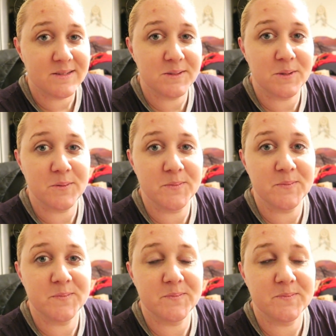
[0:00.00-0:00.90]
So
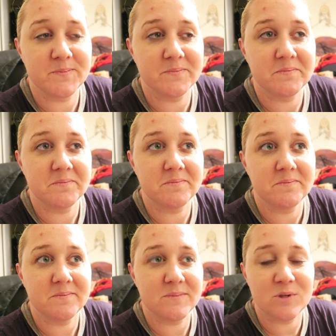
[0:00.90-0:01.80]

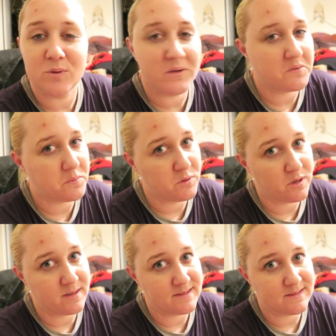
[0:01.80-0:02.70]
don't give up, you
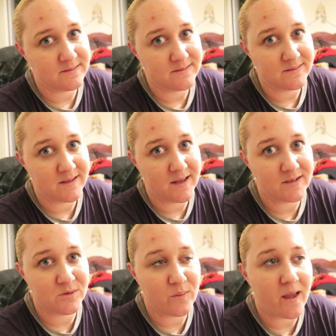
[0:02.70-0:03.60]
guys.
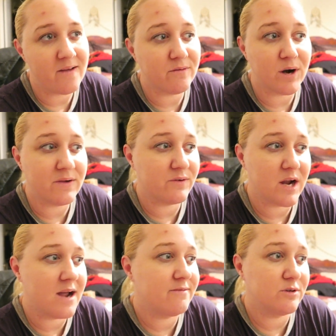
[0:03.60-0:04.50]
And don't ever,
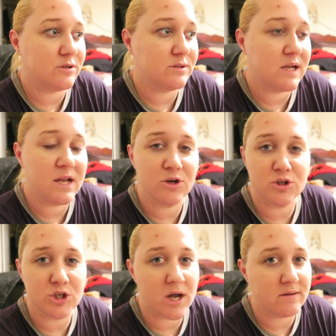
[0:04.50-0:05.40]
ever, ever let
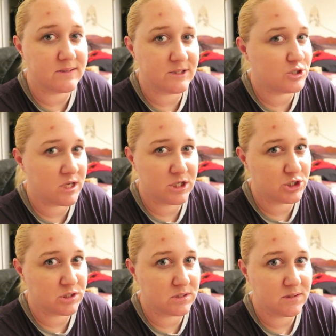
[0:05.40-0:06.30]
your child's
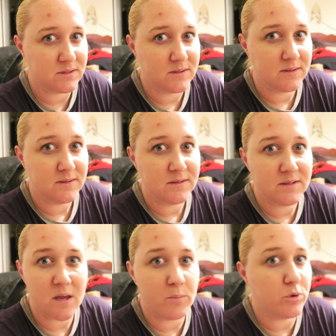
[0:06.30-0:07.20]
education
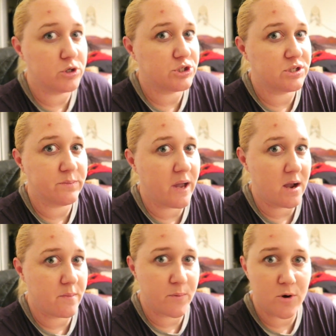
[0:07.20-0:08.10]
get pushed to the
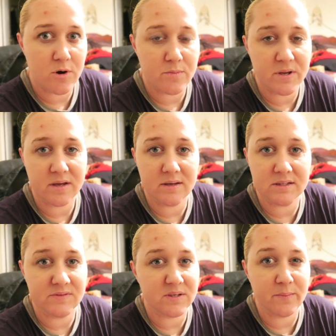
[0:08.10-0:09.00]
back burner
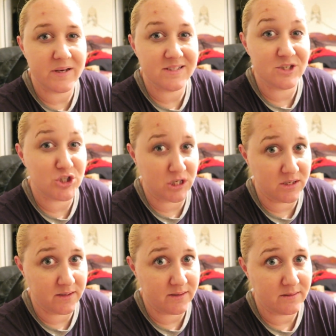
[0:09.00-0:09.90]
because of somebody's
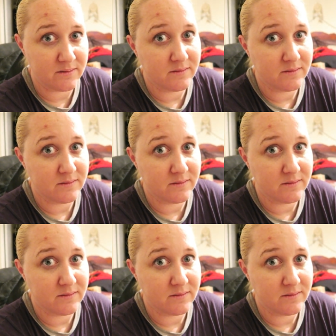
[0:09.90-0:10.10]
agenda.